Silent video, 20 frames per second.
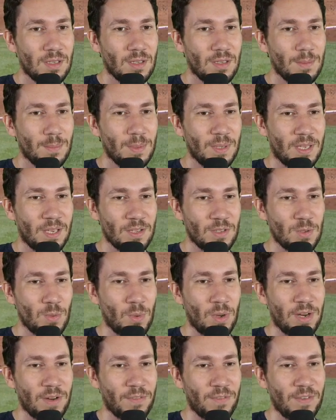Because you
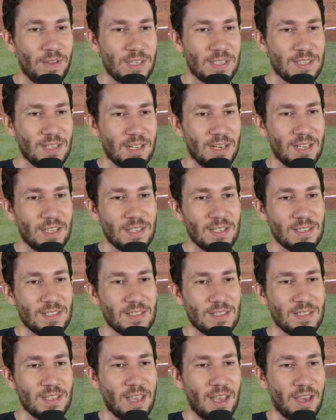want to feast on his,
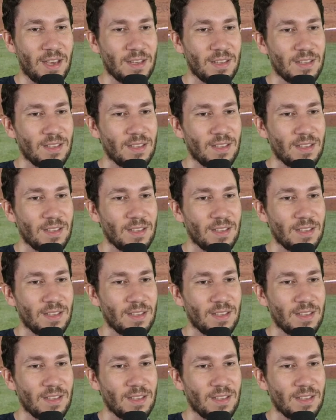yeah.